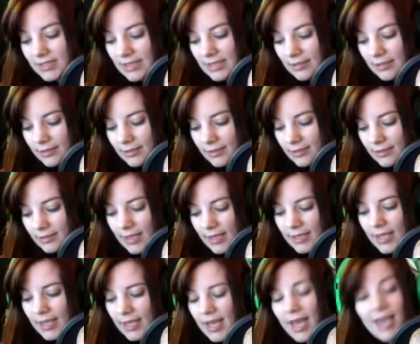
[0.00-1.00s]
out a lot. They're
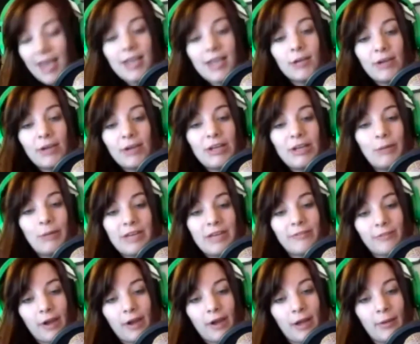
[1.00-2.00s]
like, "Hey, great
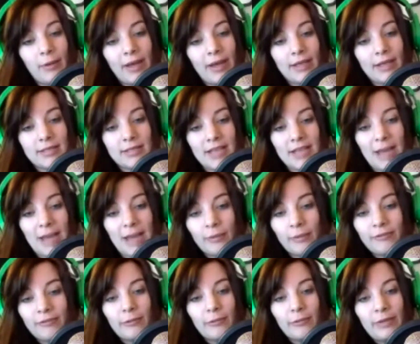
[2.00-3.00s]
update for iOS. How about
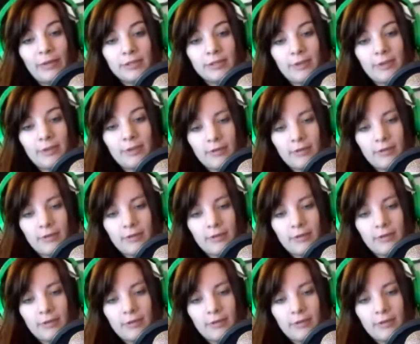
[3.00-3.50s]
one for Windows Phone?